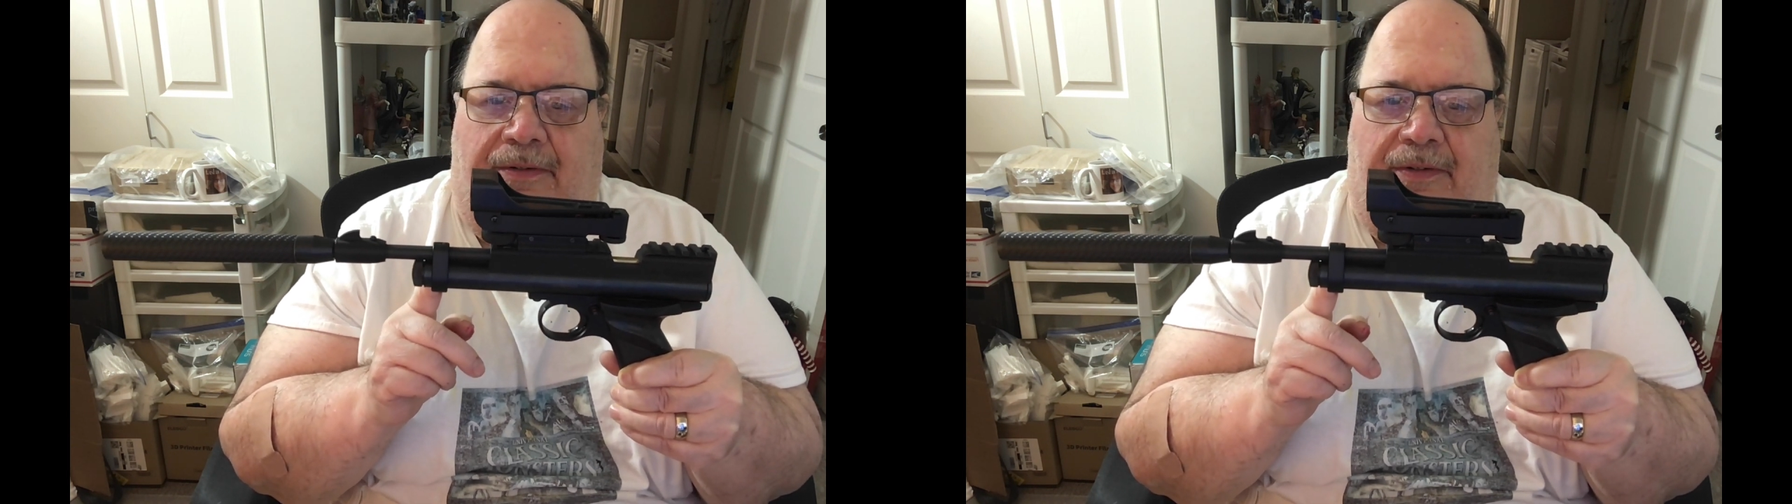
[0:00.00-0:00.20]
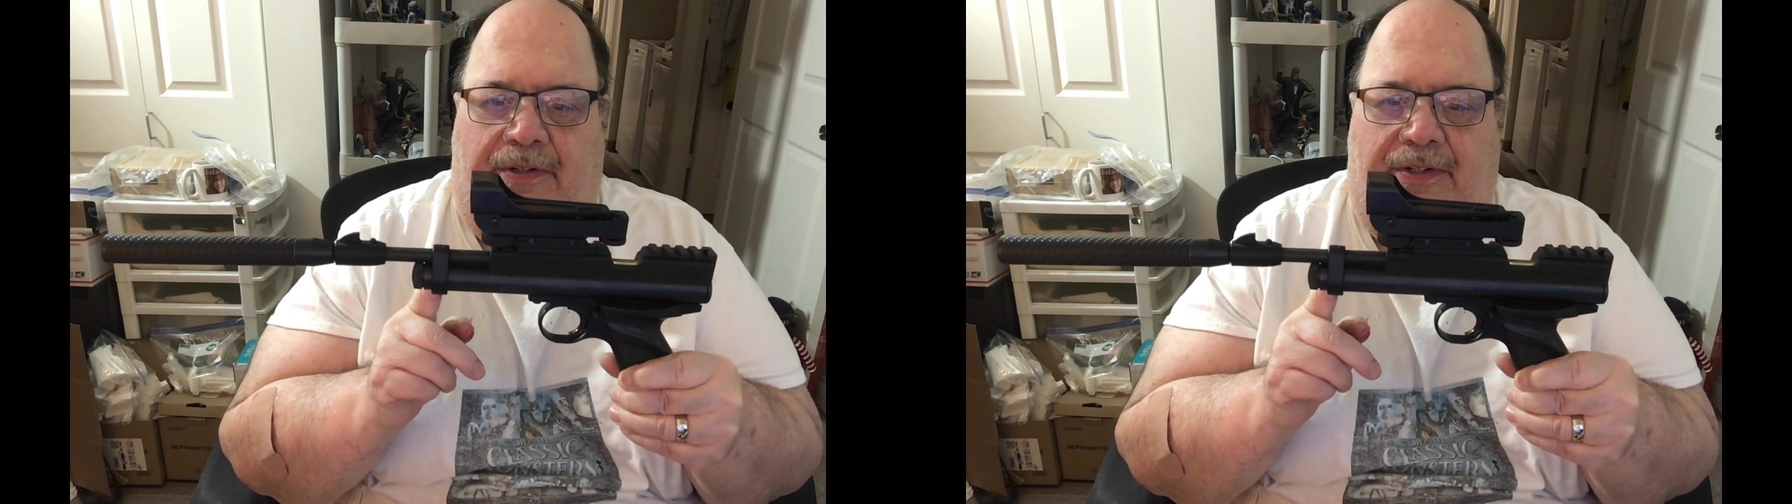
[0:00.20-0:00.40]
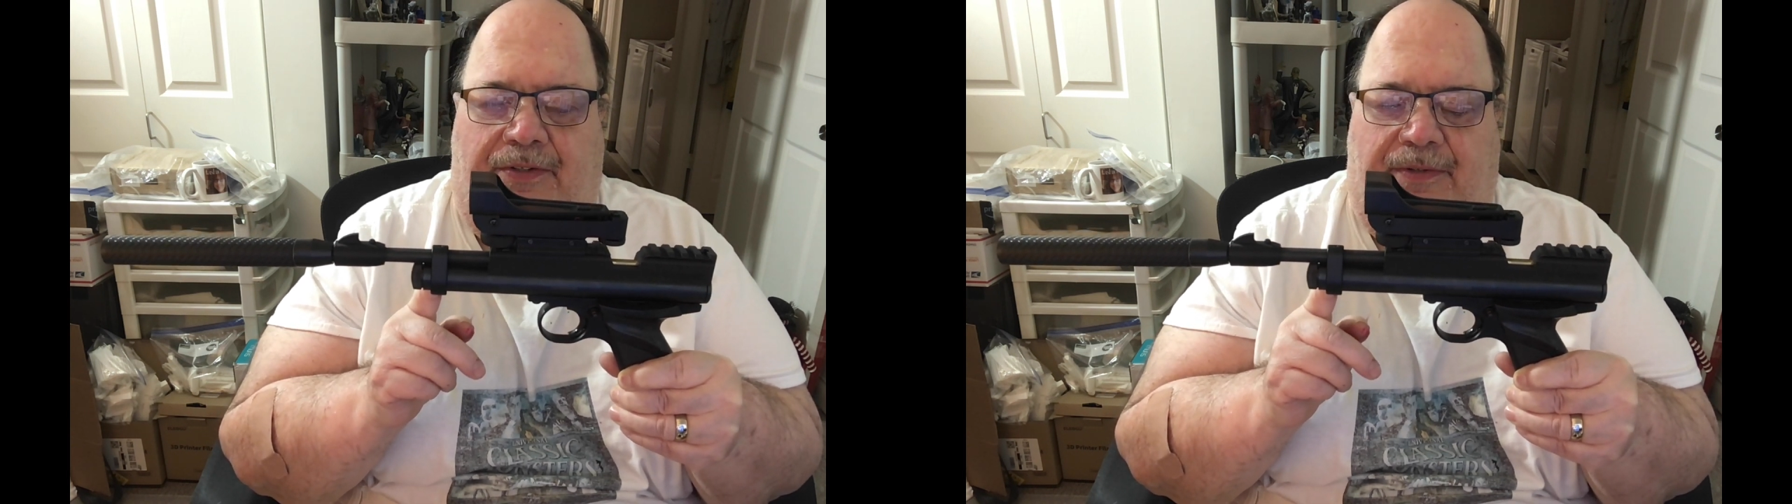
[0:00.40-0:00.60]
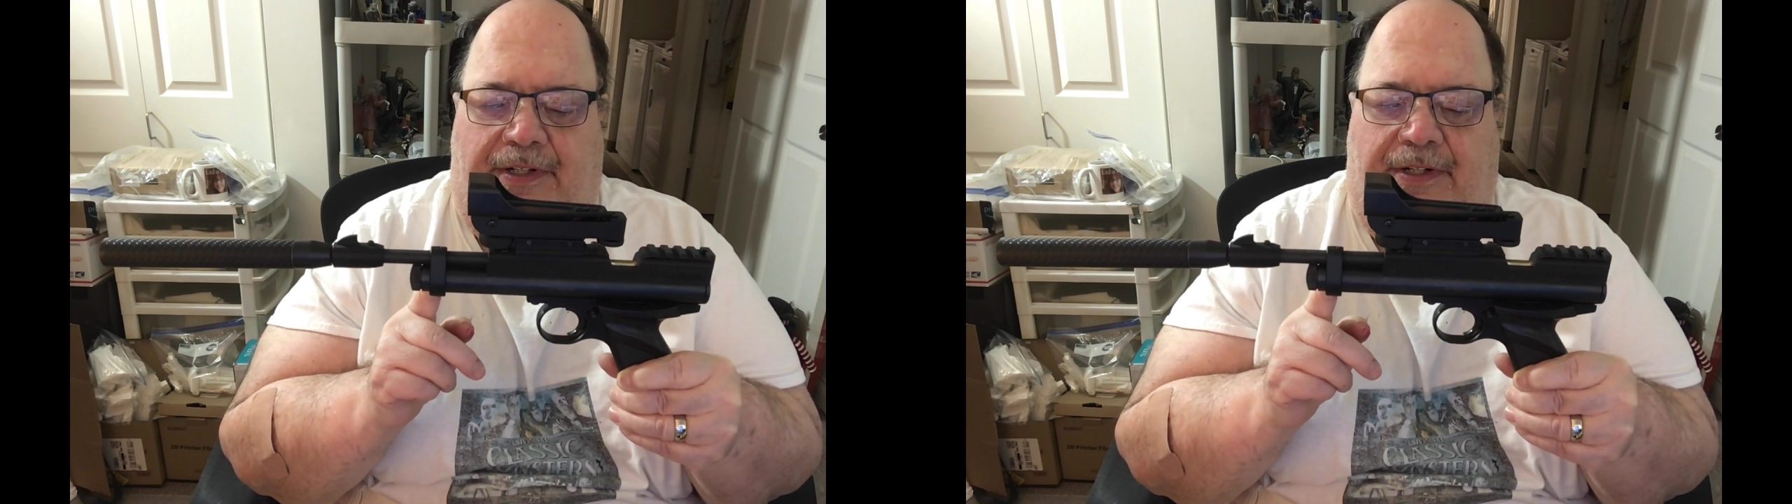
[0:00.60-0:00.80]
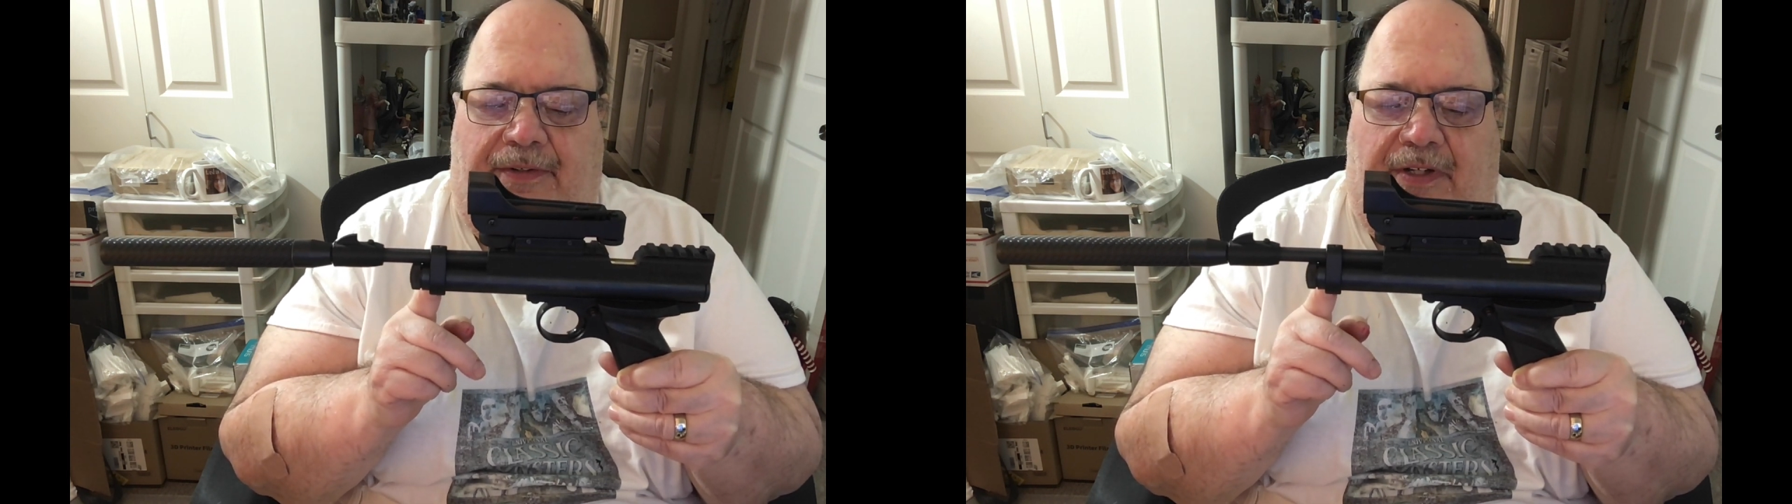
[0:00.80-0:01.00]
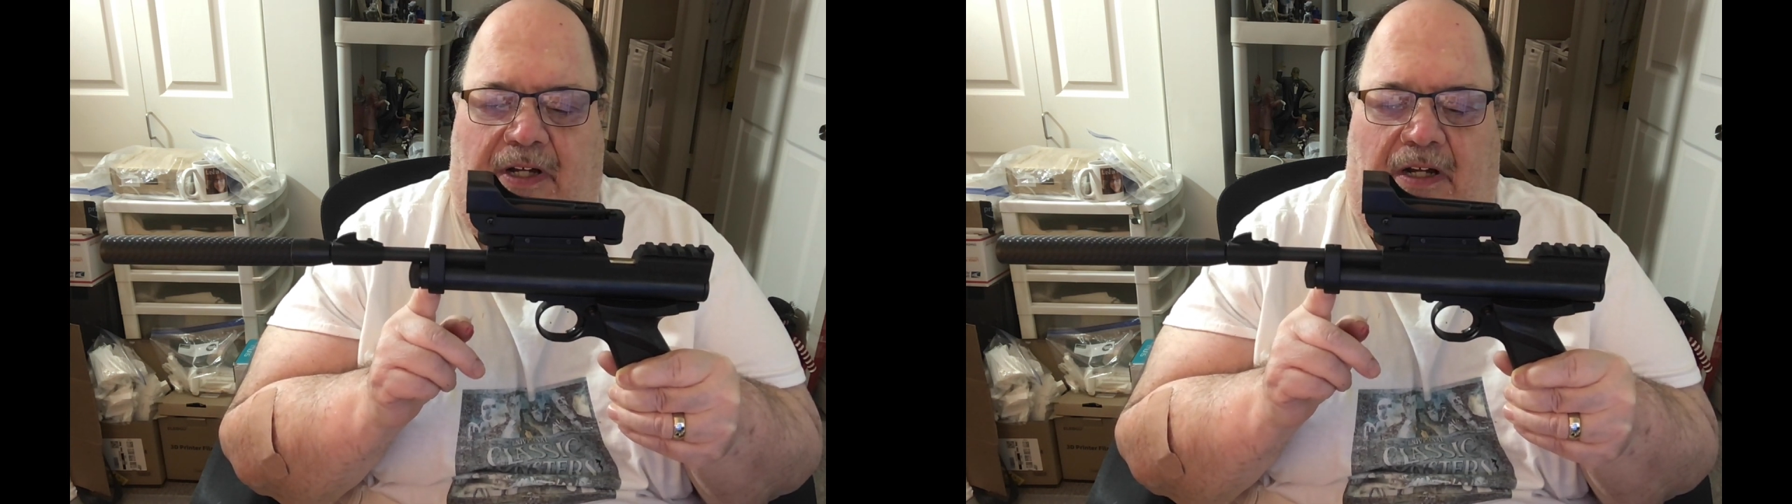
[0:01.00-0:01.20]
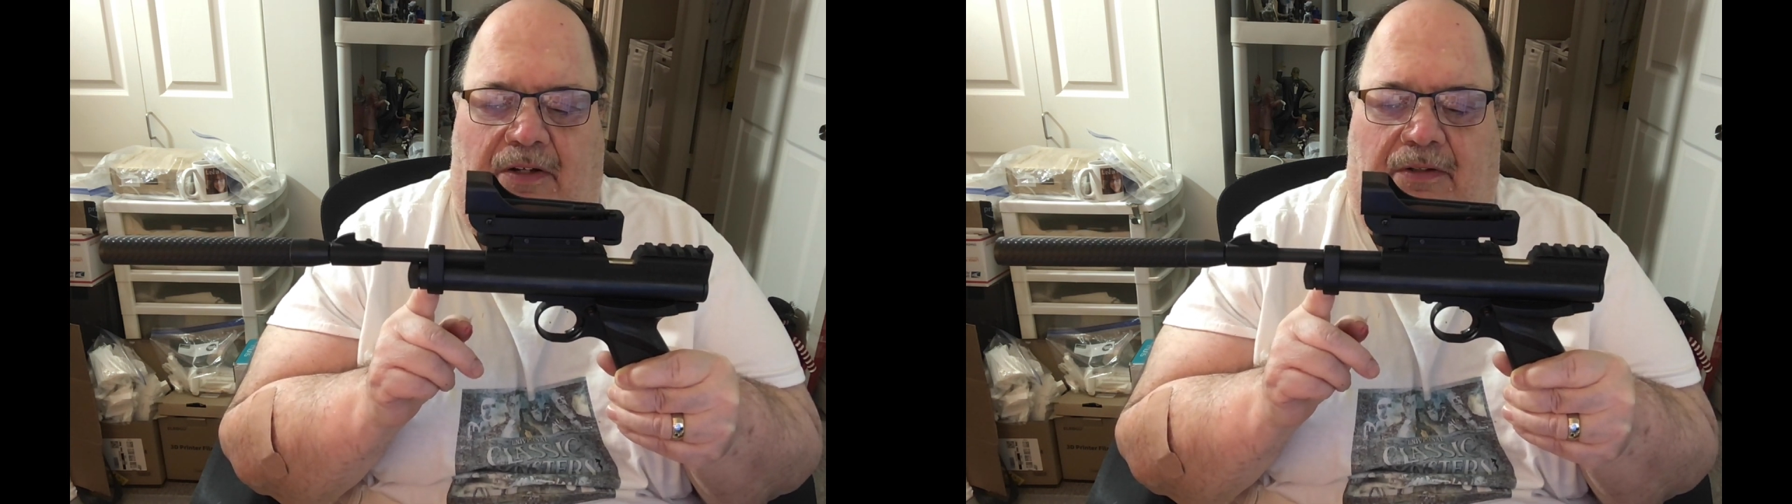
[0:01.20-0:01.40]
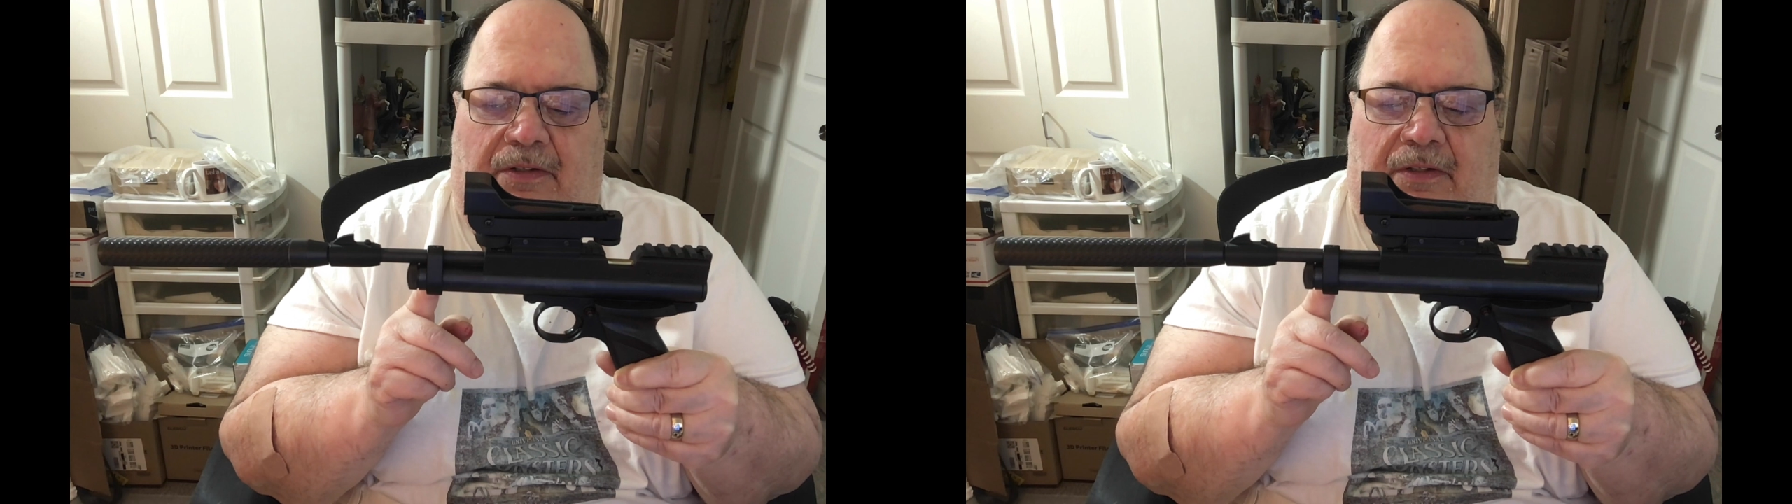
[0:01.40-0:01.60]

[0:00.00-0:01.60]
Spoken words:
this right here, the collar,